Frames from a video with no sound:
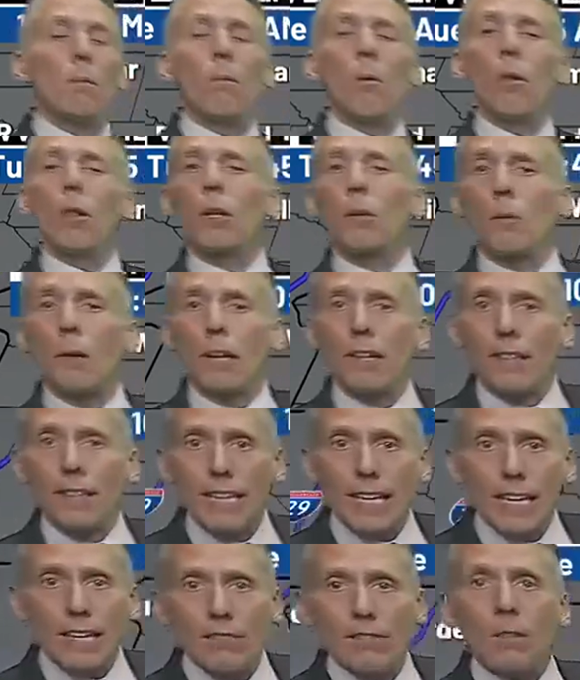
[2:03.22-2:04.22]
pulling away to
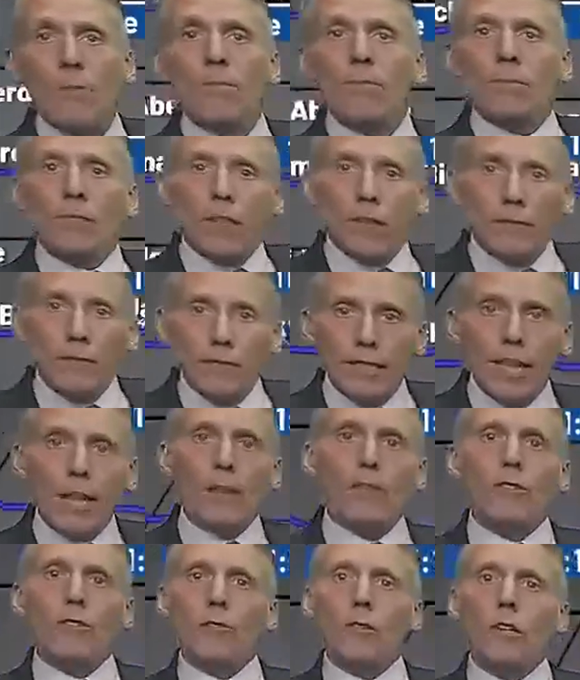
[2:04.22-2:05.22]
the east have
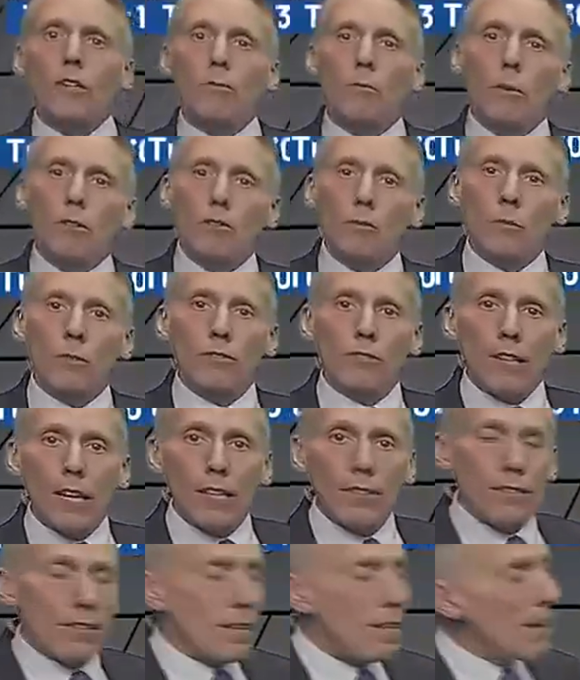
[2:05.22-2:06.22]
clouds across parts of
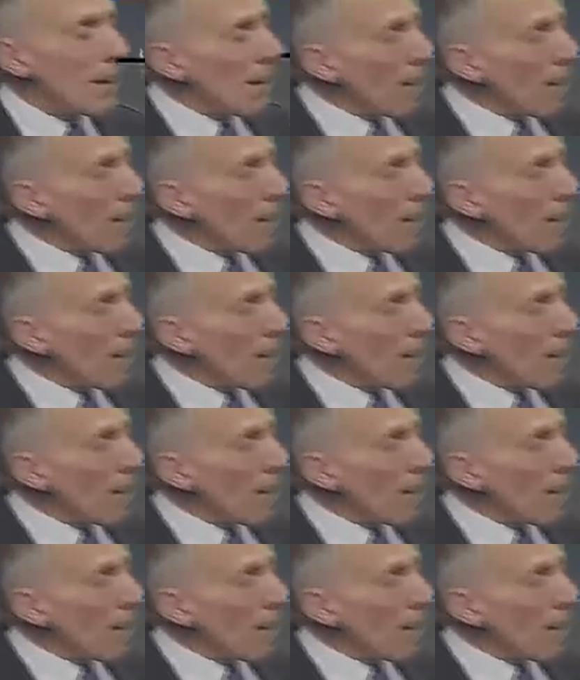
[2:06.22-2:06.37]
Wisconsin,